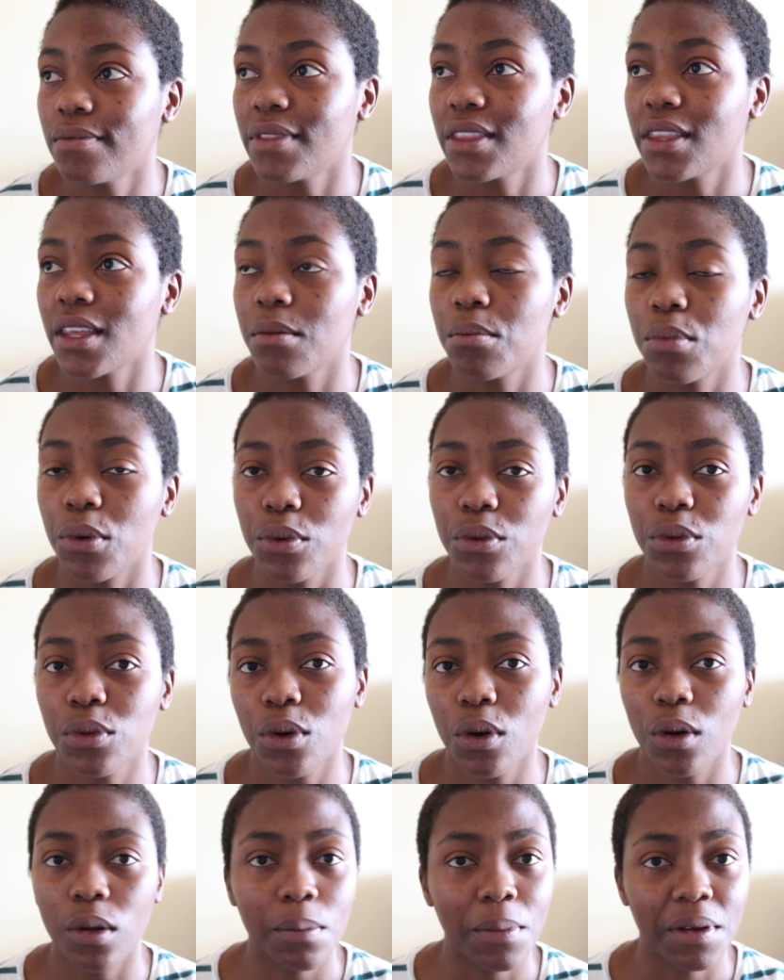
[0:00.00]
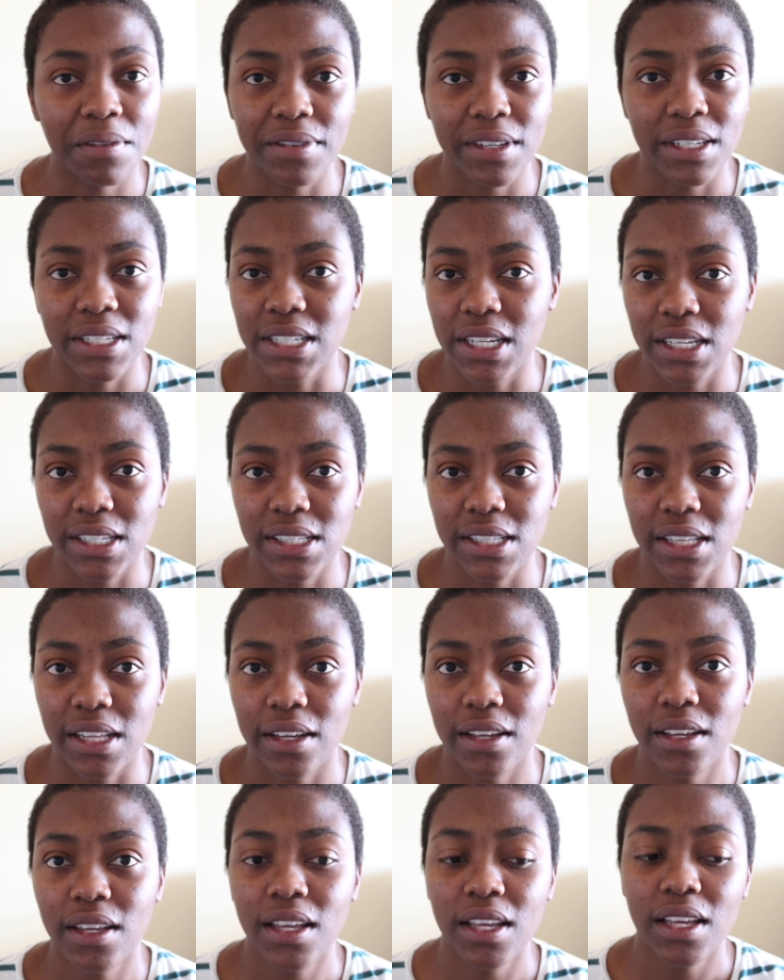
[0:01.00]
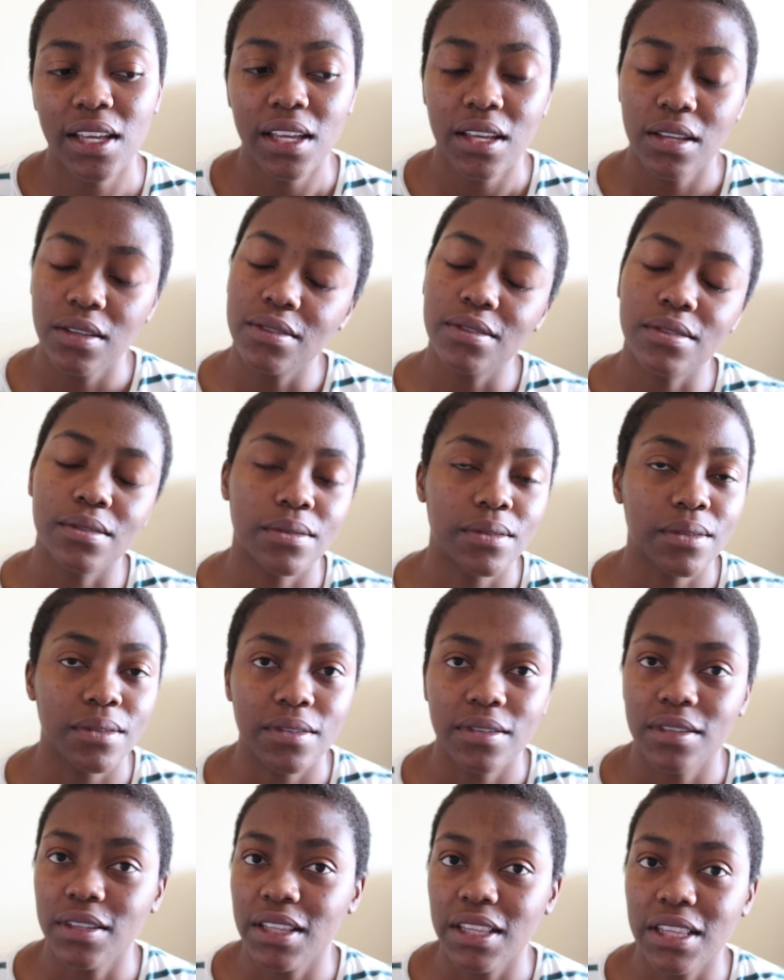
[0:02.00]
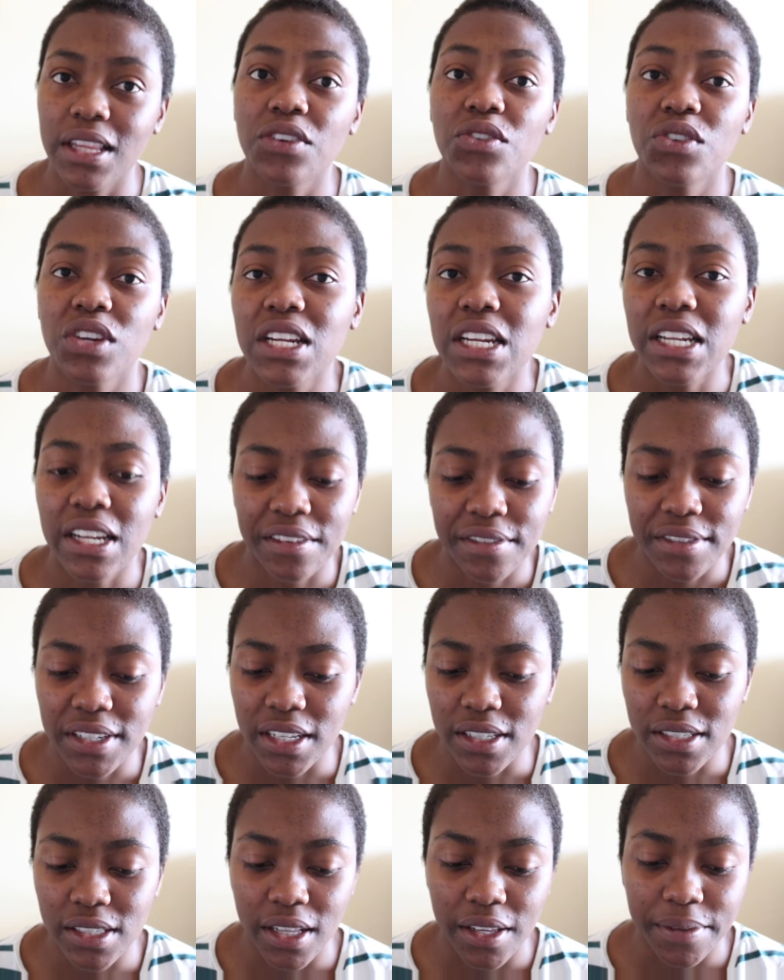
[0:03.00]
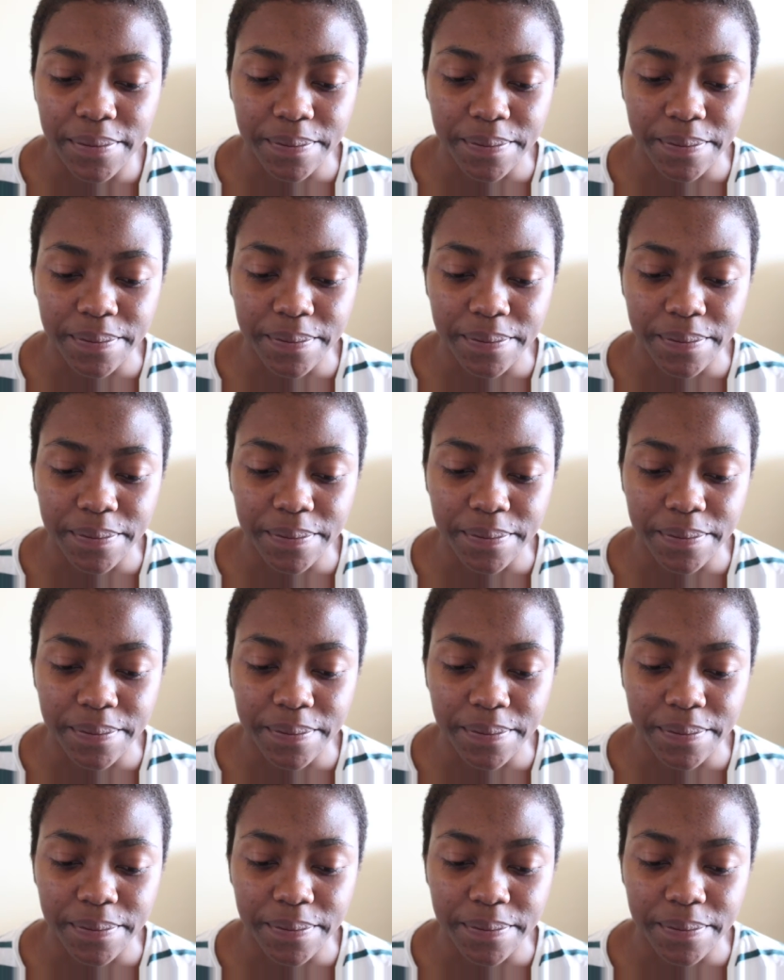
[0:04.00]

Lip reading: They both call Muffin Dexter, so they really love Dexter.